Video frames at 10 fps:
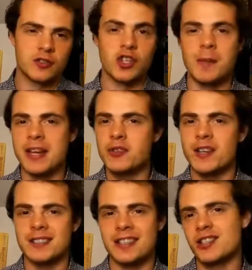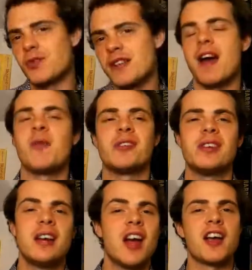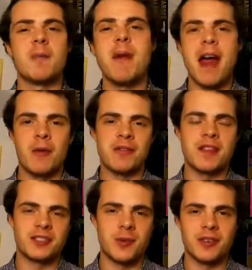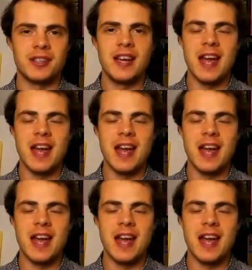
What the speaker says: So it'll be interesting to read that one and compare it with this one